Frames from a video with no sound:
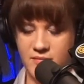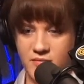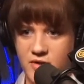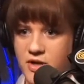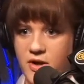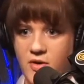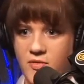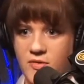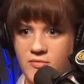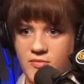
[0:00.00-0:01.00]

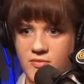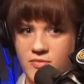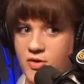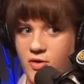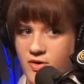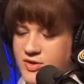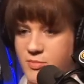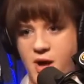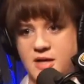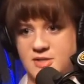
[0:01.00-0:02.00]
the girl in the
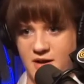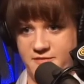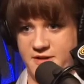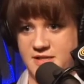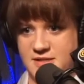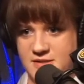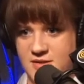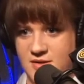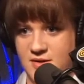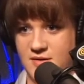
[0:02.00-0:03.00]
box office
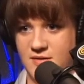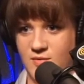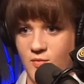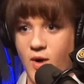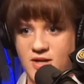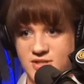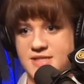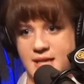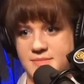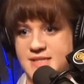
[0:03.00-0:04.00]
watch the
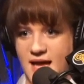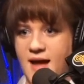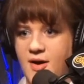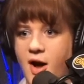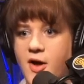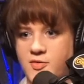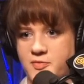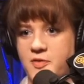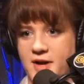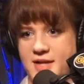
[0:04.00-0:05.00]
same set 100
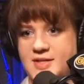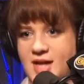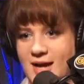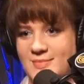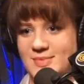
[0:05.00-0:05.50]
fucking times.